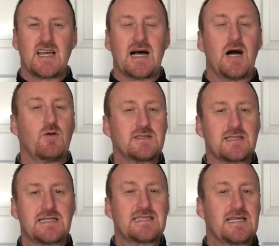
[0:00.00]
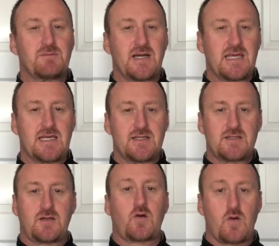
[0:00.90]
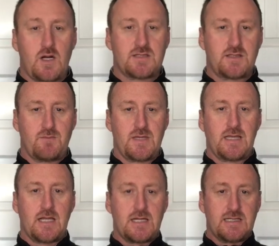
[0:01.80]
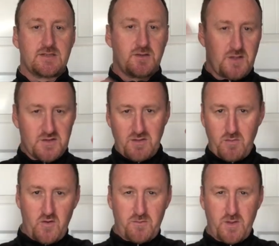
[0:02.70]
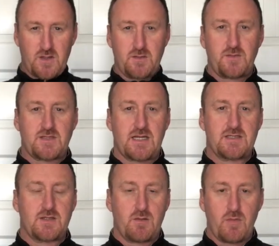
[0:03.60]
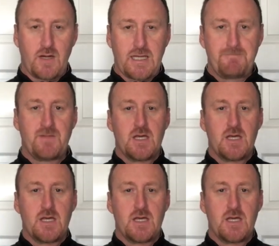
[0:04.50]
I always like to get my kids to cross the midline so they're using both sides of their brain.